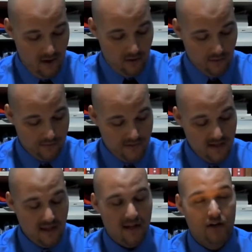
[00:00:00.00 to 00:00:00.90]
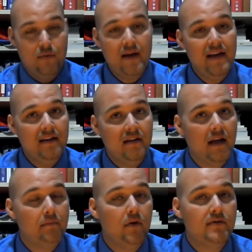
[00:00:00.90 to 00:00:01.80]
you'll see that green,
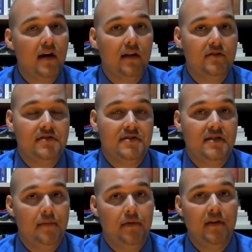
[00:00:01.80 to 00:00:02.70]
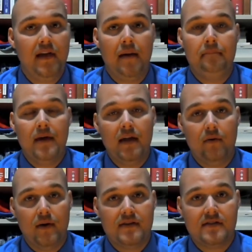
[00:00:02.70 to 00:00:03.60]
like most colors, is typically
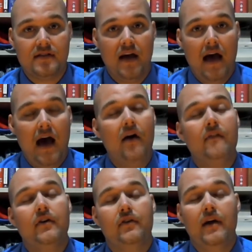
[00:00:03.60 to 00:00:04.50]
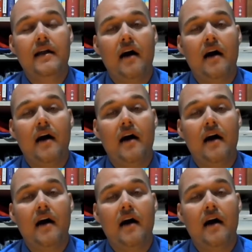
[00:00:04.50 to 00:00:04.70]
ambiguous. However, green